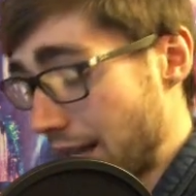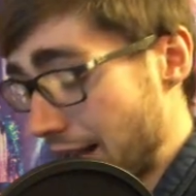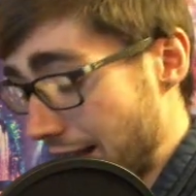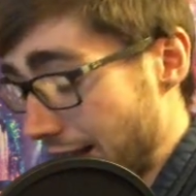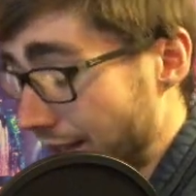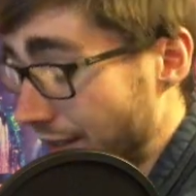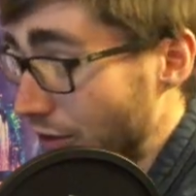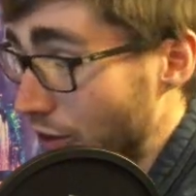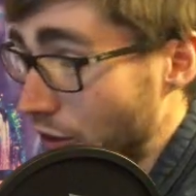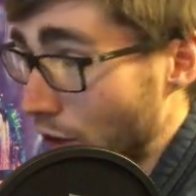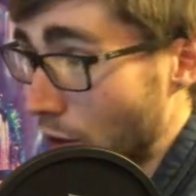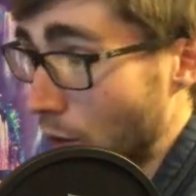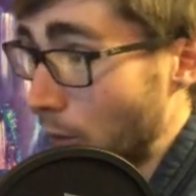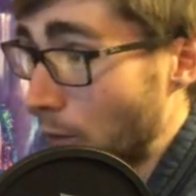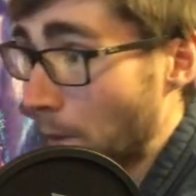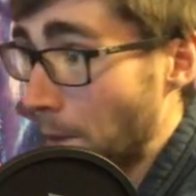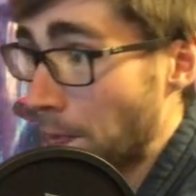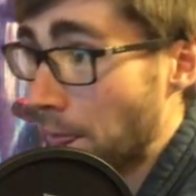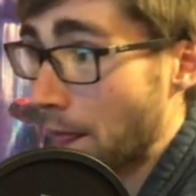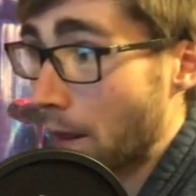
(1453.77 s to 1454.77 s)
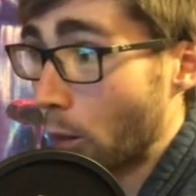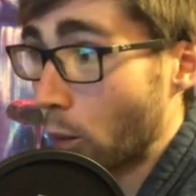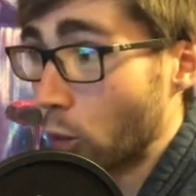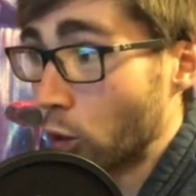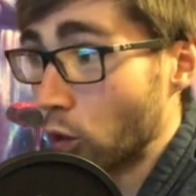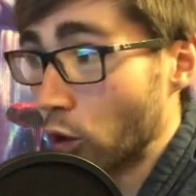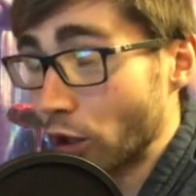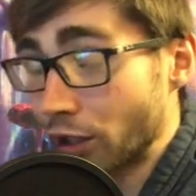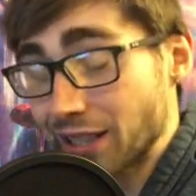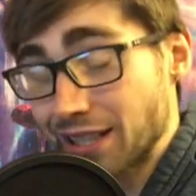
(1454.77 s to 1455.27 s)
So we're
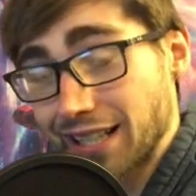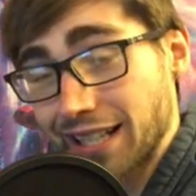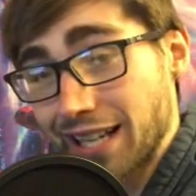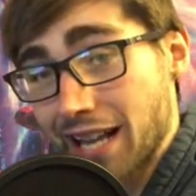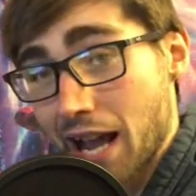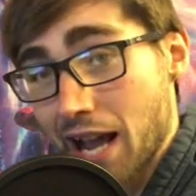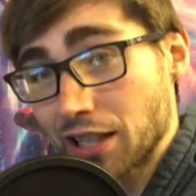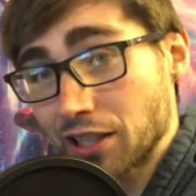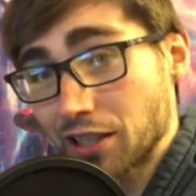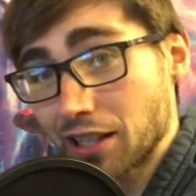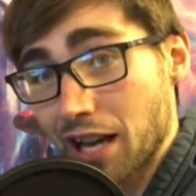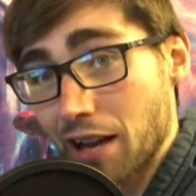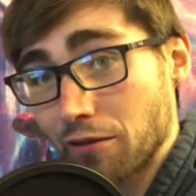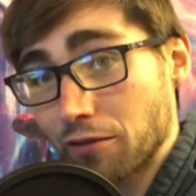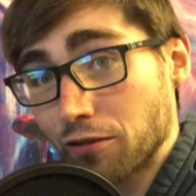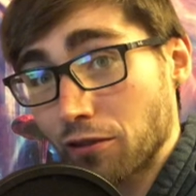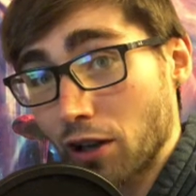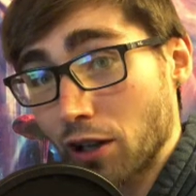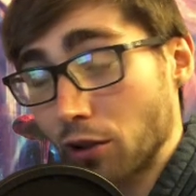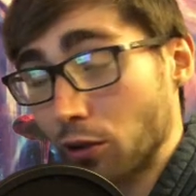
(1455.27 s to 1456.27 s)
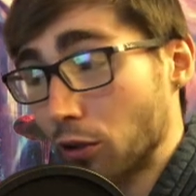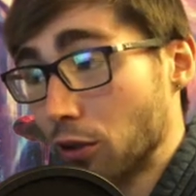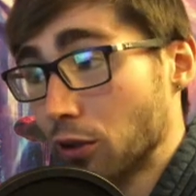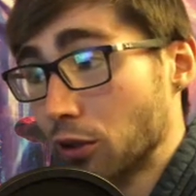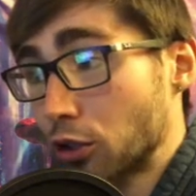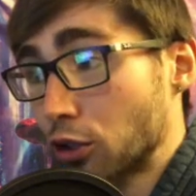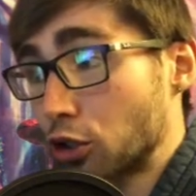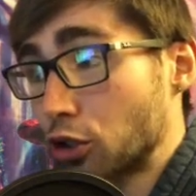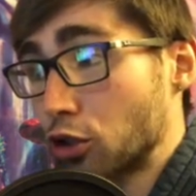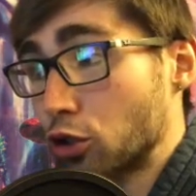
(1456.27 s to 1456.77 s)
looking to catch that funnel
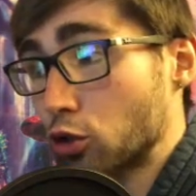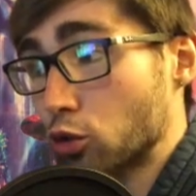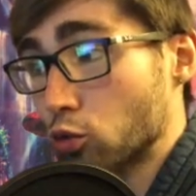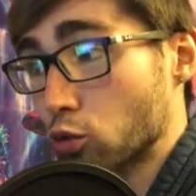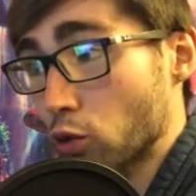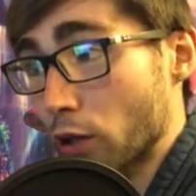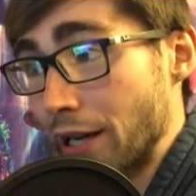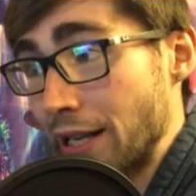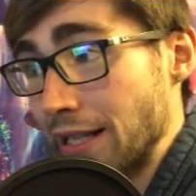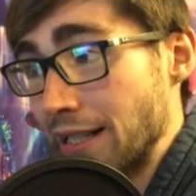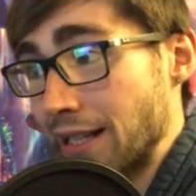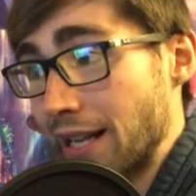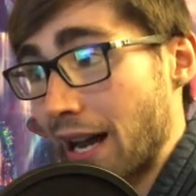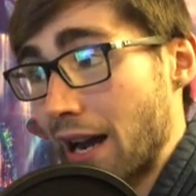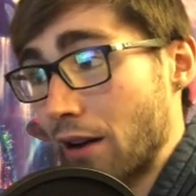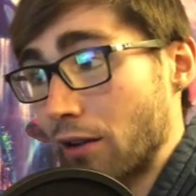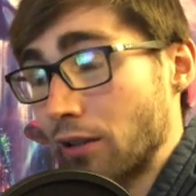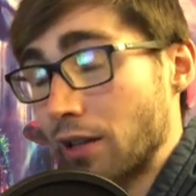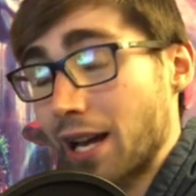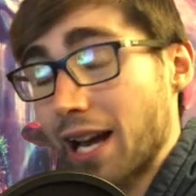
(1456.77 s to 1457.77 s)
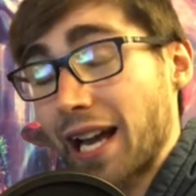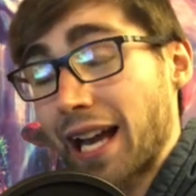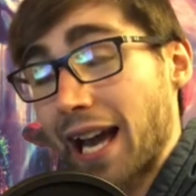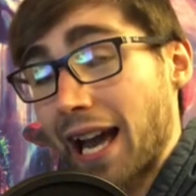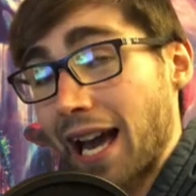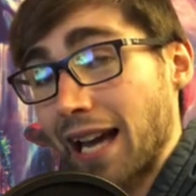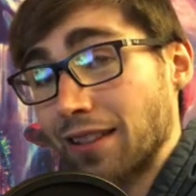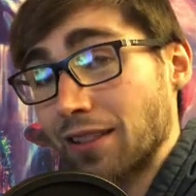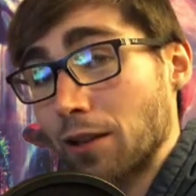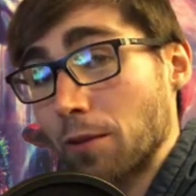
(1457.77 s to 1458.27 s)
straight down
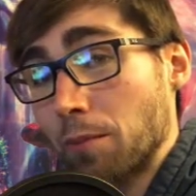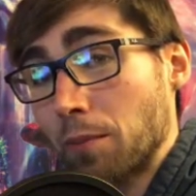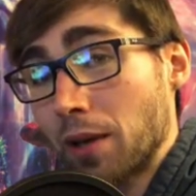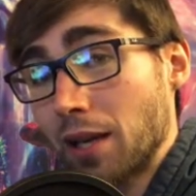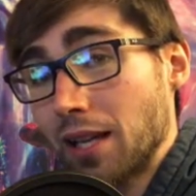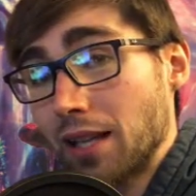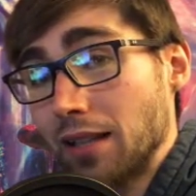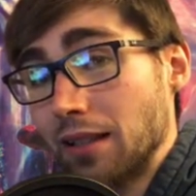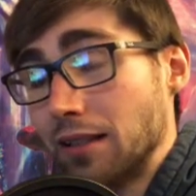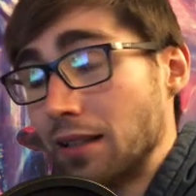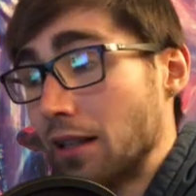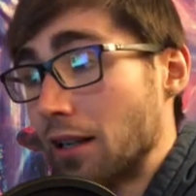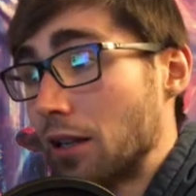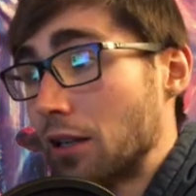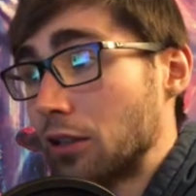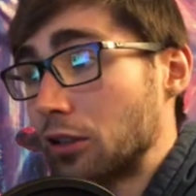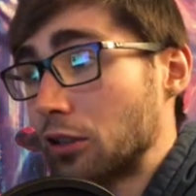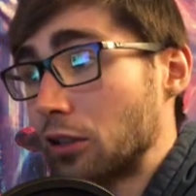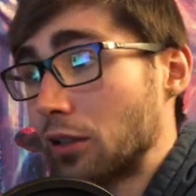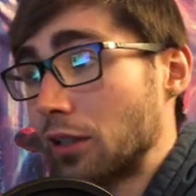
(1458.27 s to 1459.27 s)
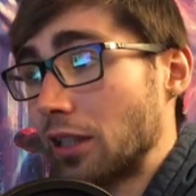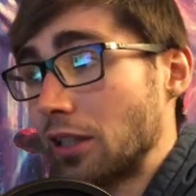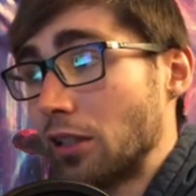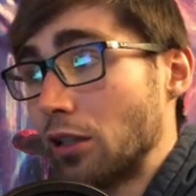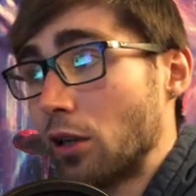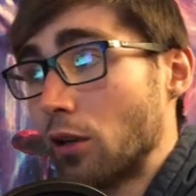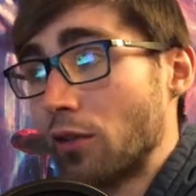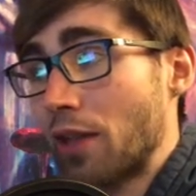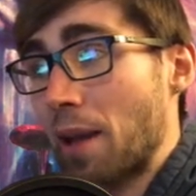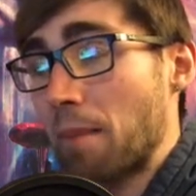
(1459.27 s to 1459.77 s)
at the pin, so that
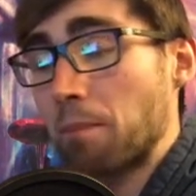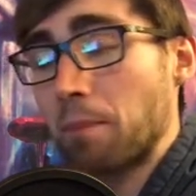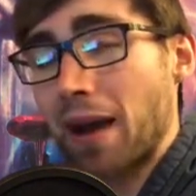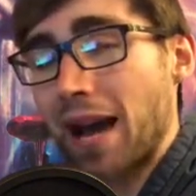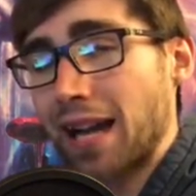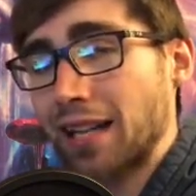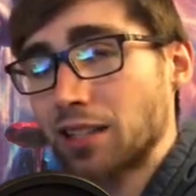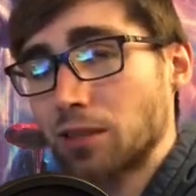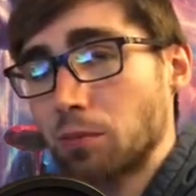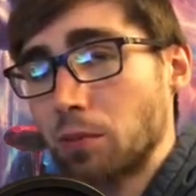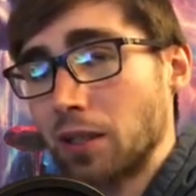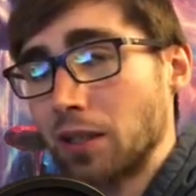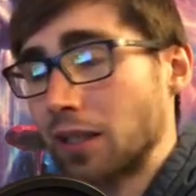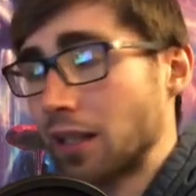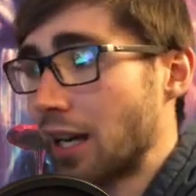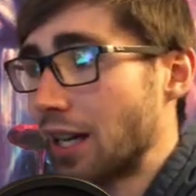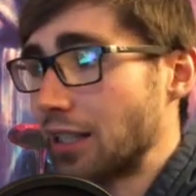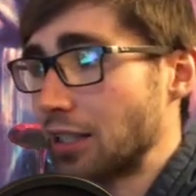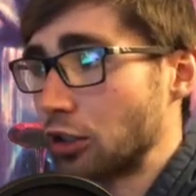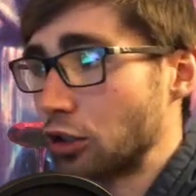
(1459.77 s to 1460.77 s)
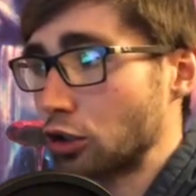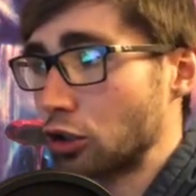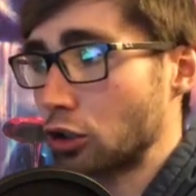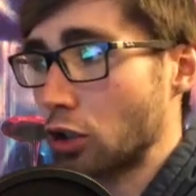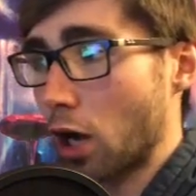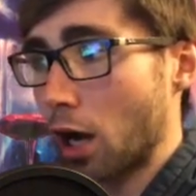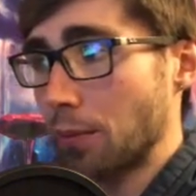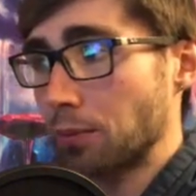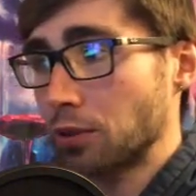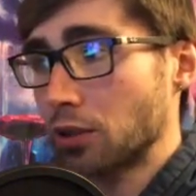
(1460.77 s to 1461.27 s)
that backspin kind of
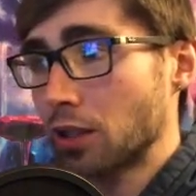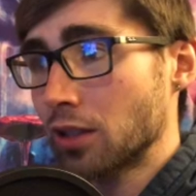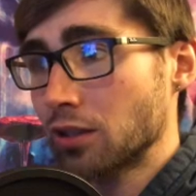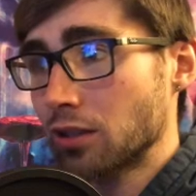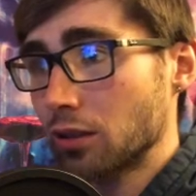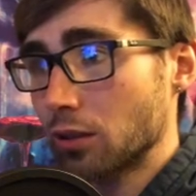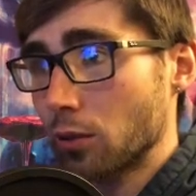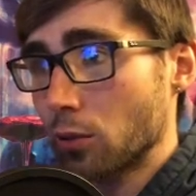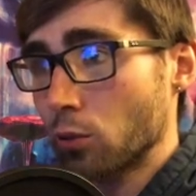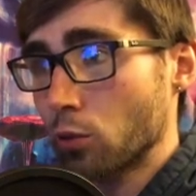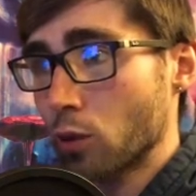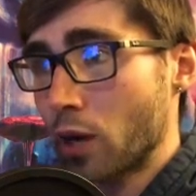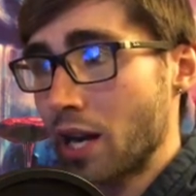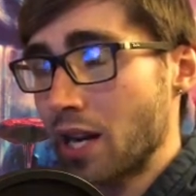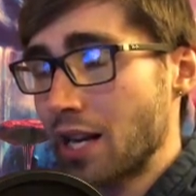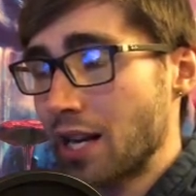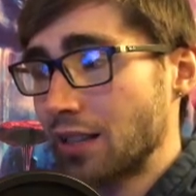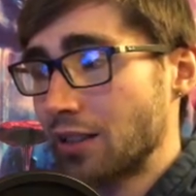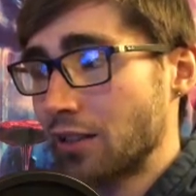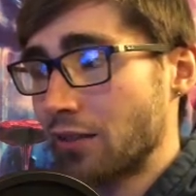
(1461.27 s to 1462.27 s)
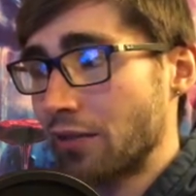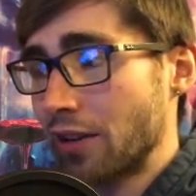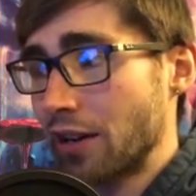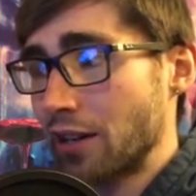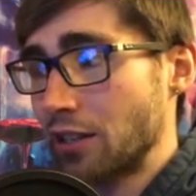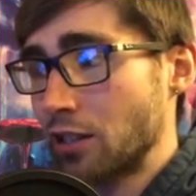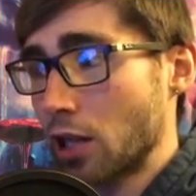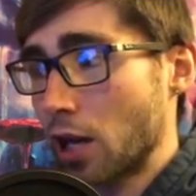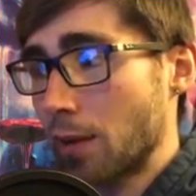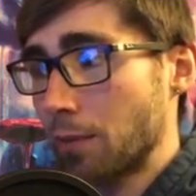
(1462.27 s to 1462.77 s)
stops us right at the very
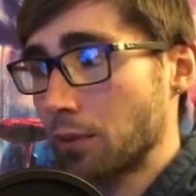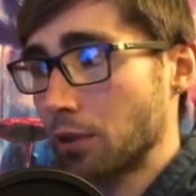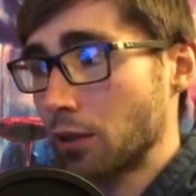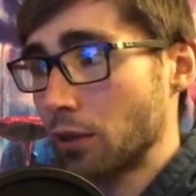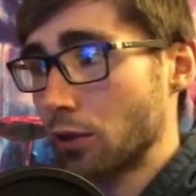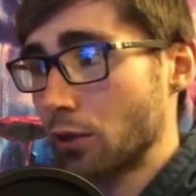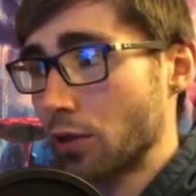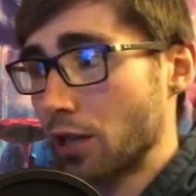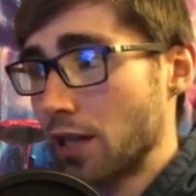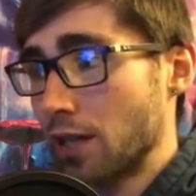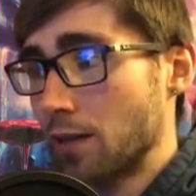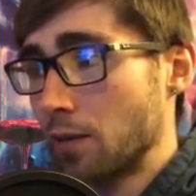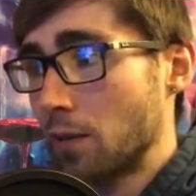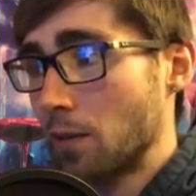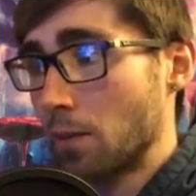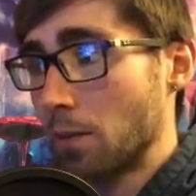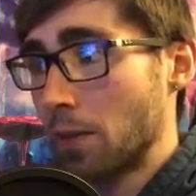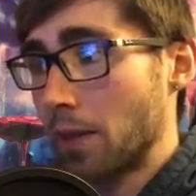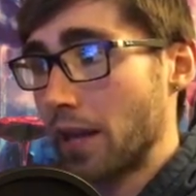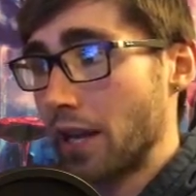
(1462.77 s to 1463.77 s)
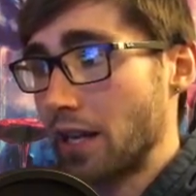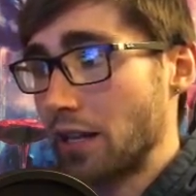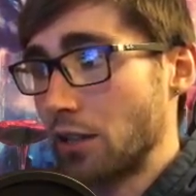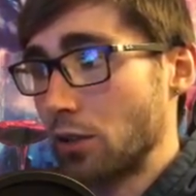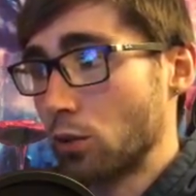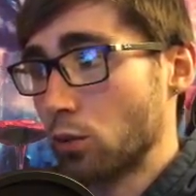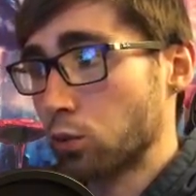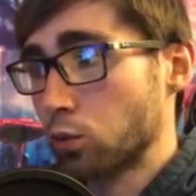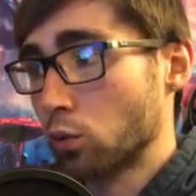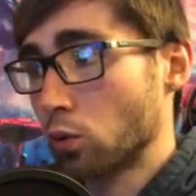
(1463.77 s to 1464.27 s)
top of the green, and it'll
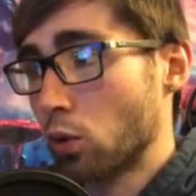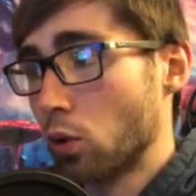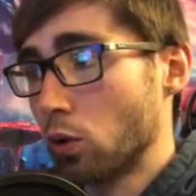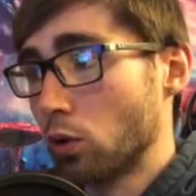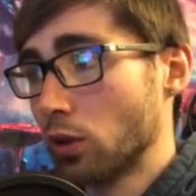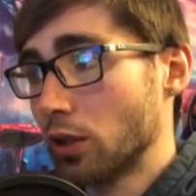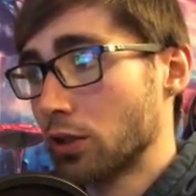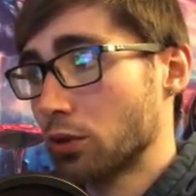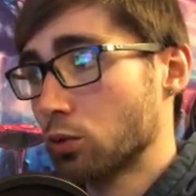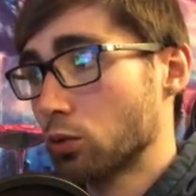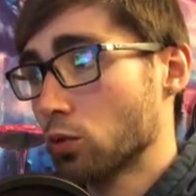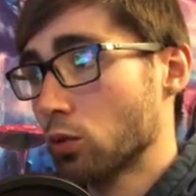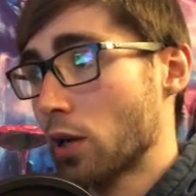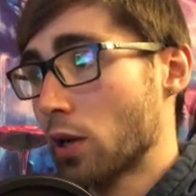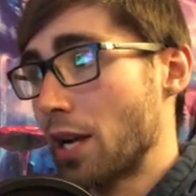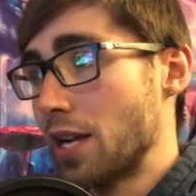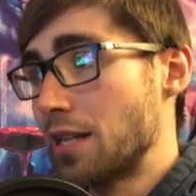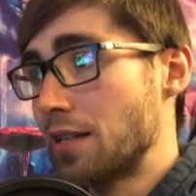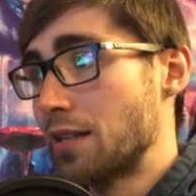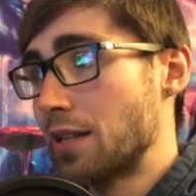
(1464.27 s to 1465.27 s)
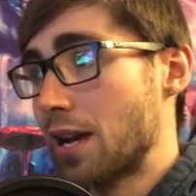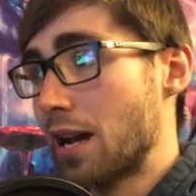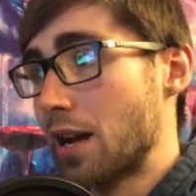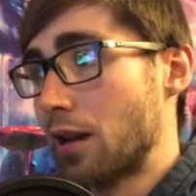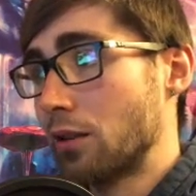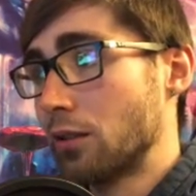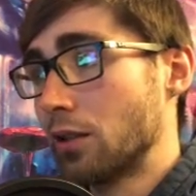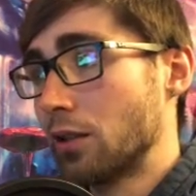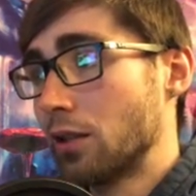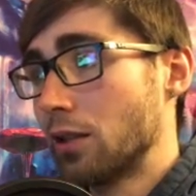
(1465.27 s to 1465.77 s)
roll us right
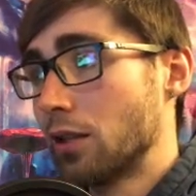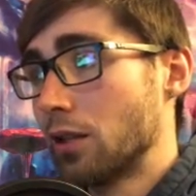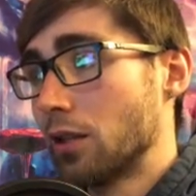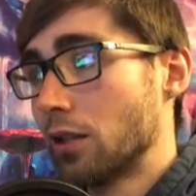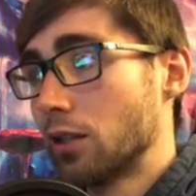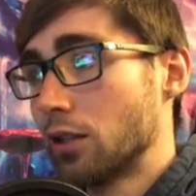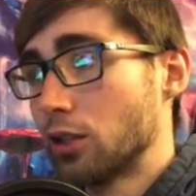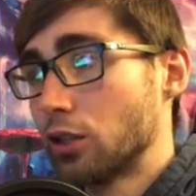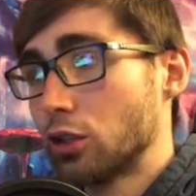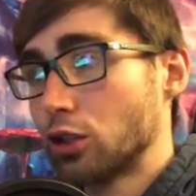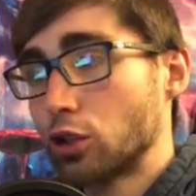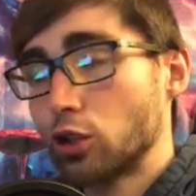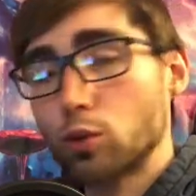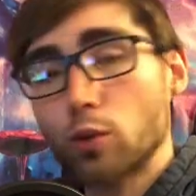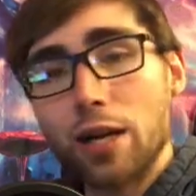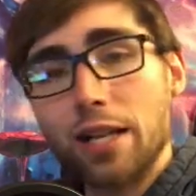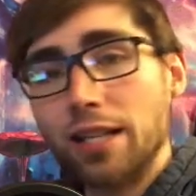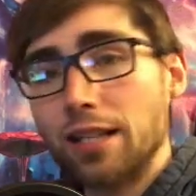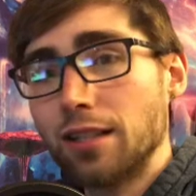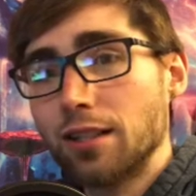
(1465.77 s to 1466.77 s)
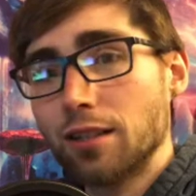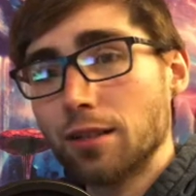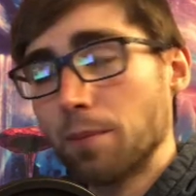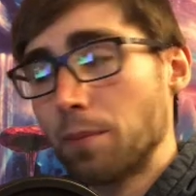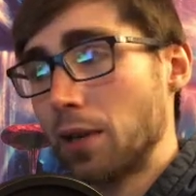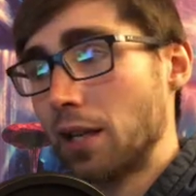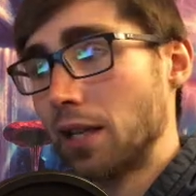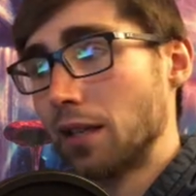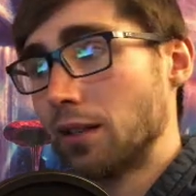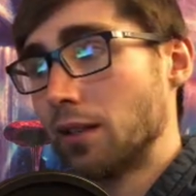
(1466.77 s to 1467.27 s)
down straight into the
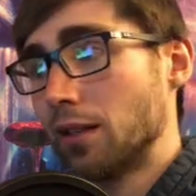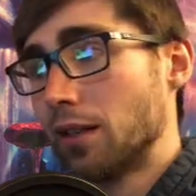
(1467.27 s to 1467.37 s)
pin.